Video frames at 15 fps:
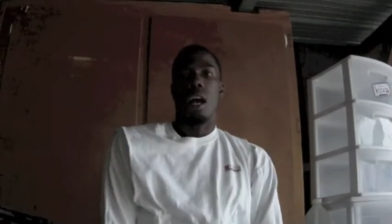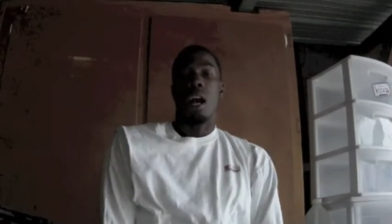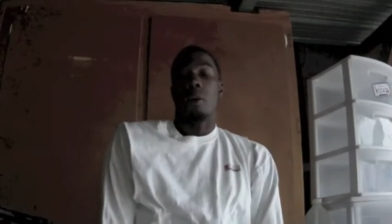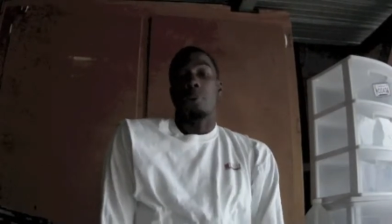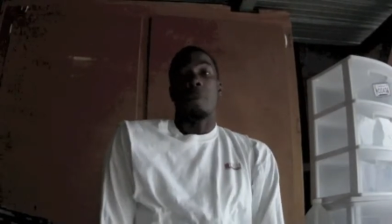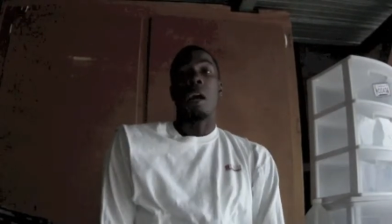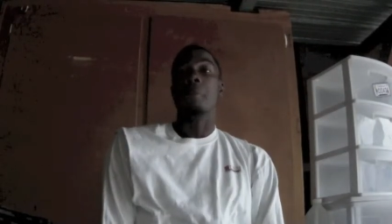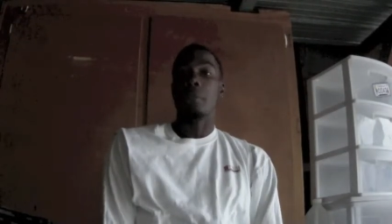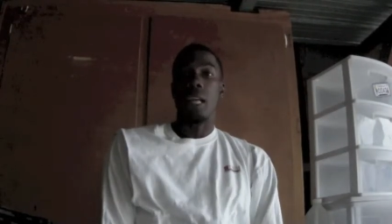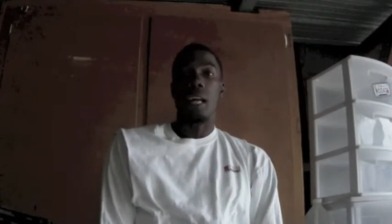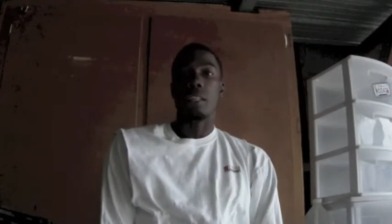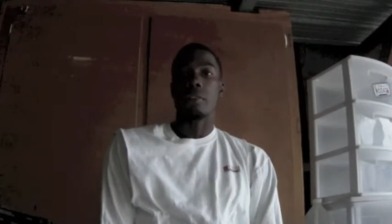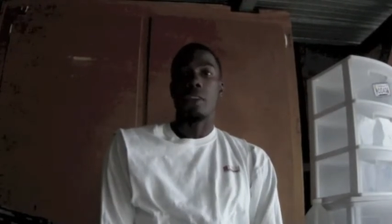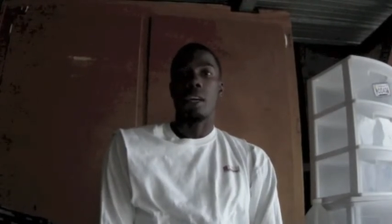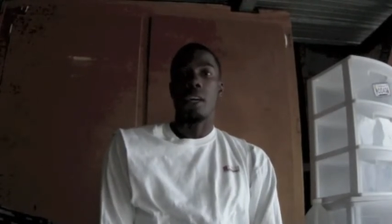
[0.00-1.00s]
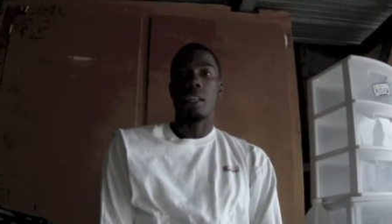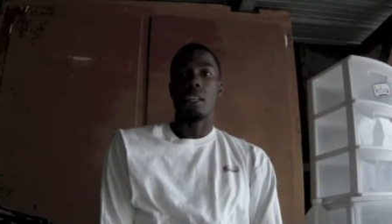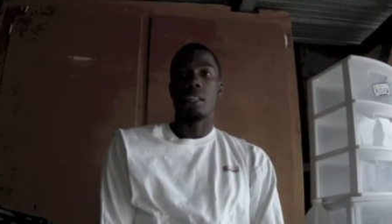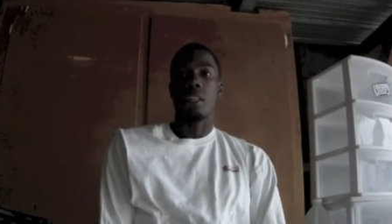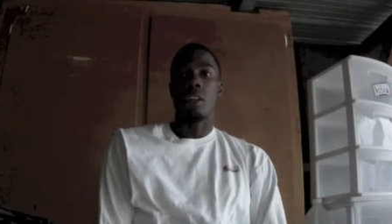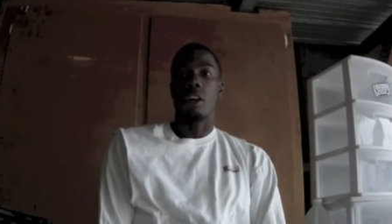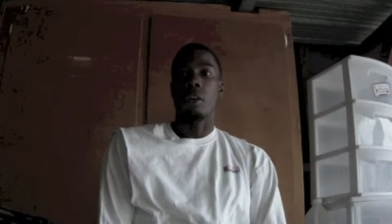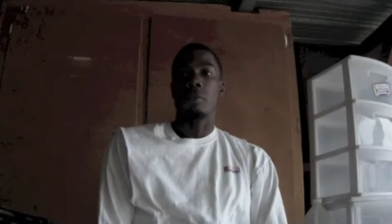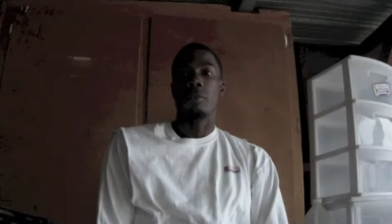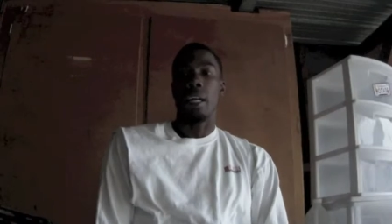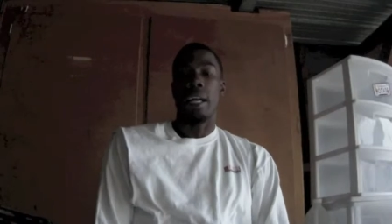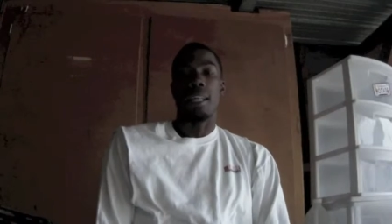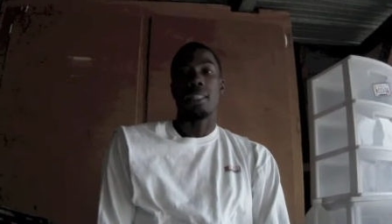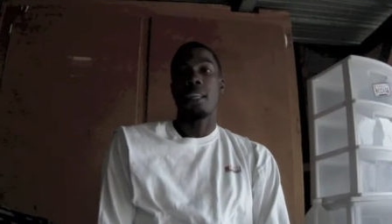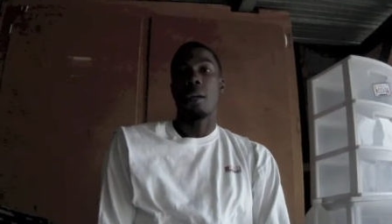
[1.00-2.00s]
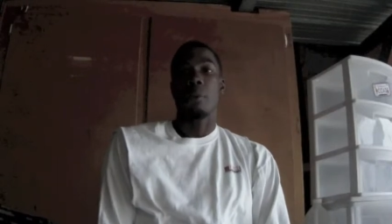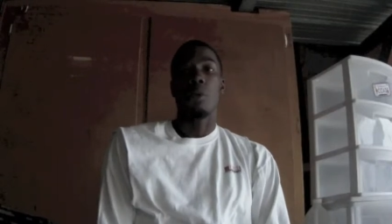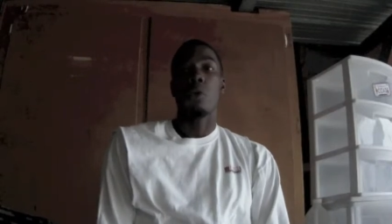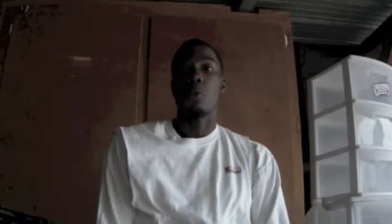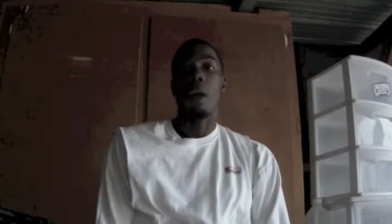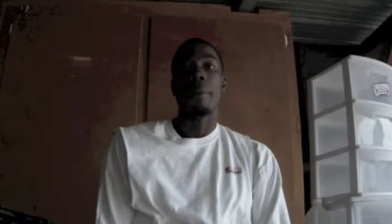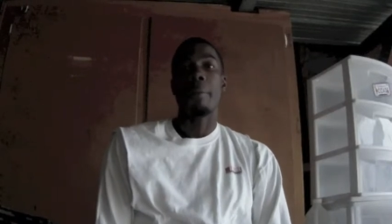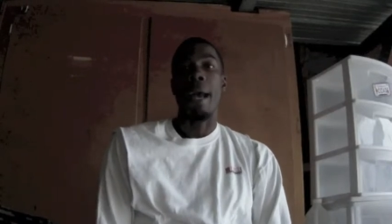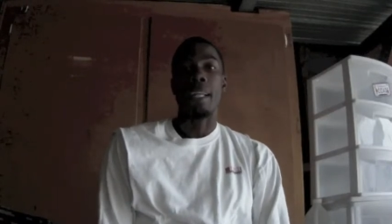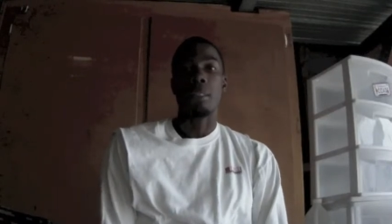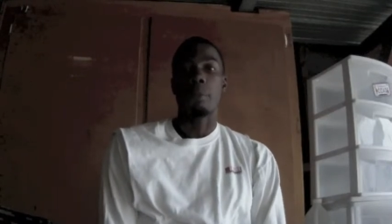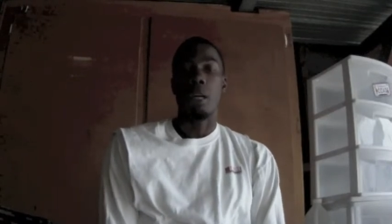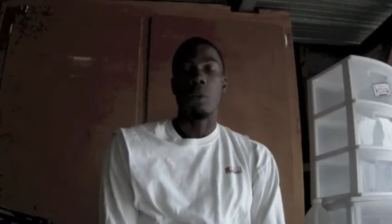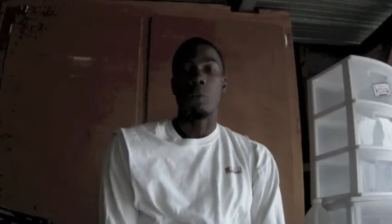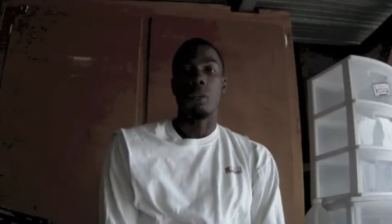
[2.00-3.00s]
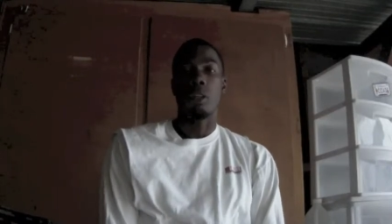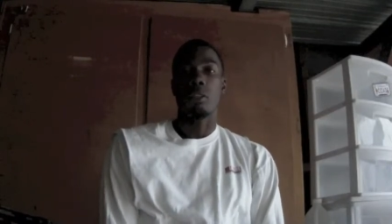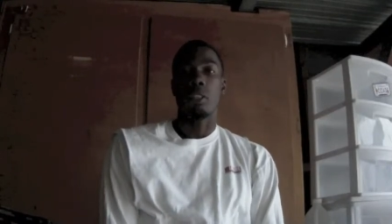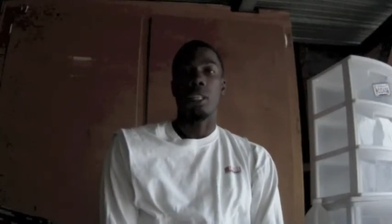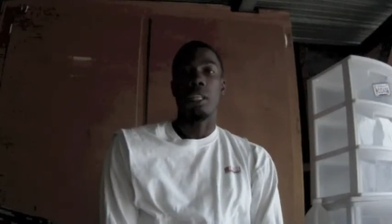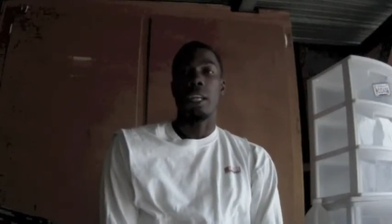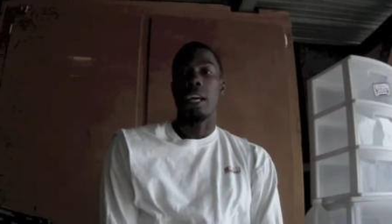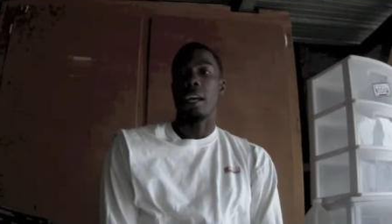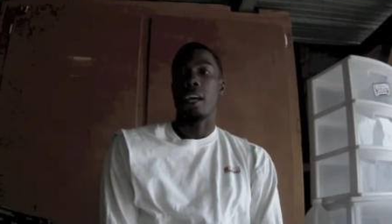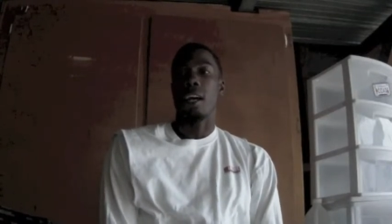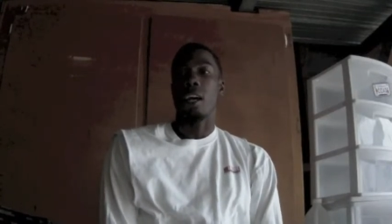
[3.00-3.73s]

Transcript: I, am satisfied. You know, like I said, I'm going right back to Buttonwillow on Sunday.